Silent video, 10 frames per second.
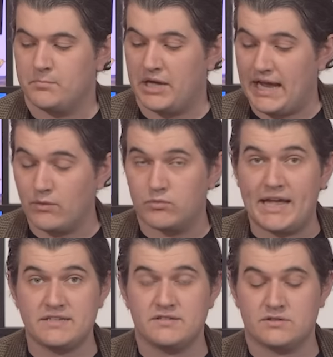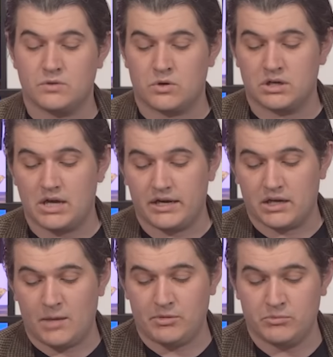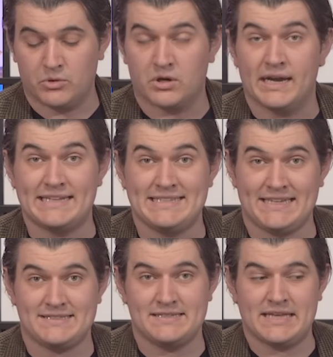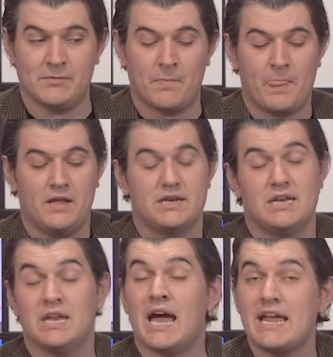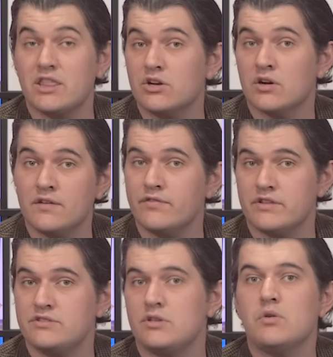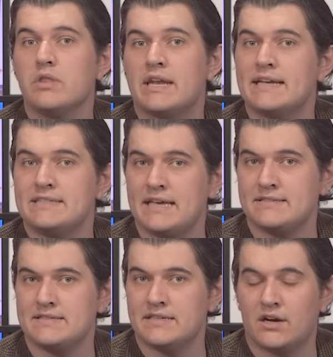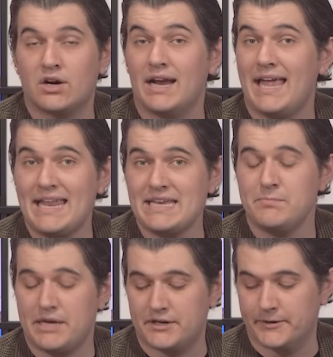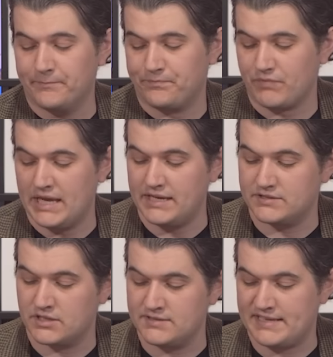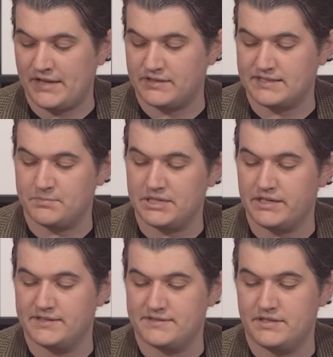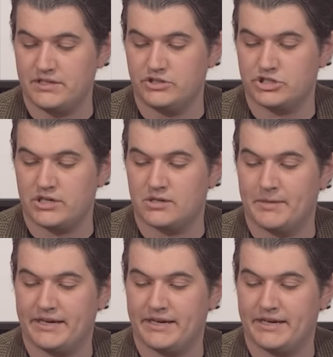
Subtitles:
But I ran to the store, got a couple more, and tested them. Neither of the 2 that I tested are any better. And it turns out that's because the shutter